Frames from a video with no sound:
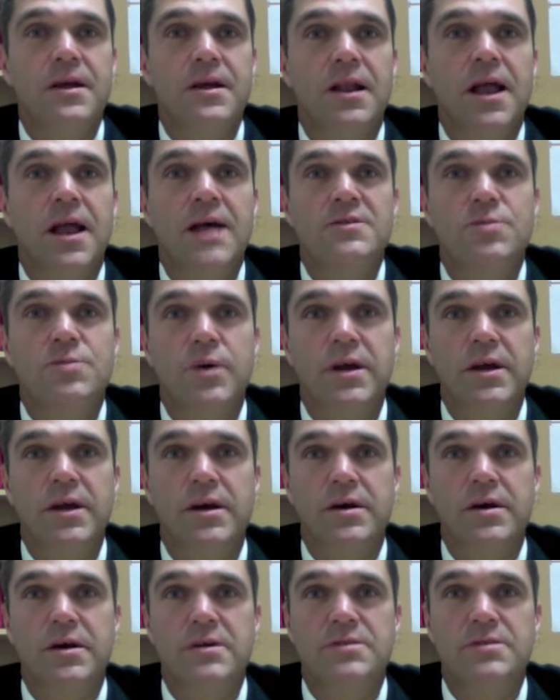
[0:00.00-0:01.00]
Last
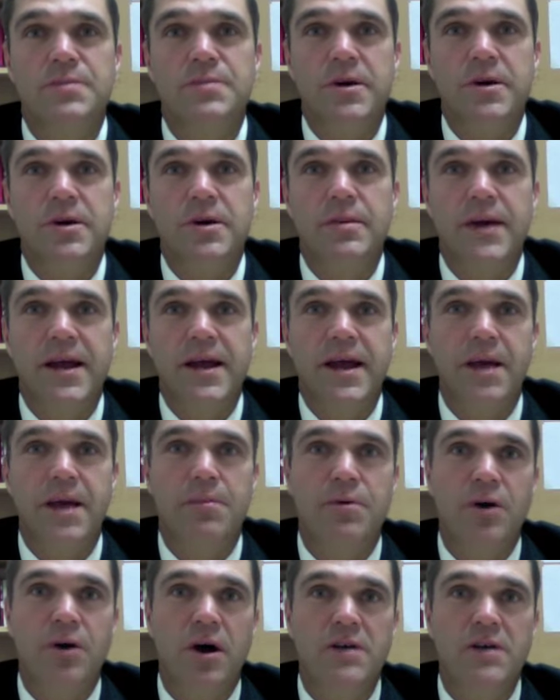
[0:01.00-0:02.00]
week, I spoke about how
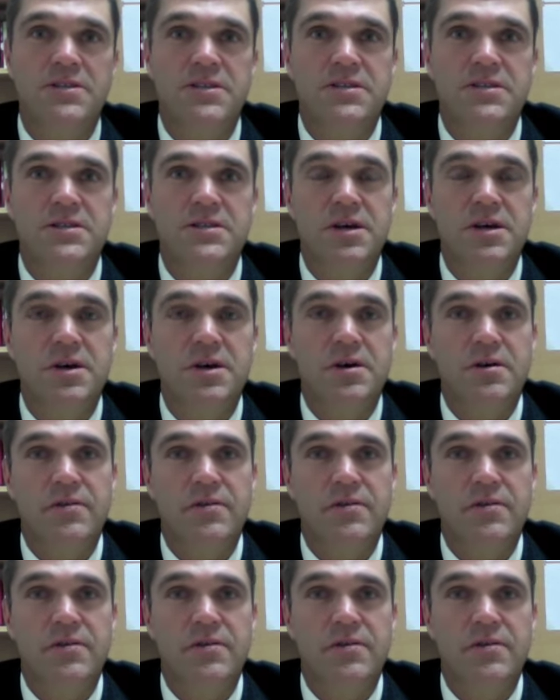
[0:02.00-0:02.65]
prices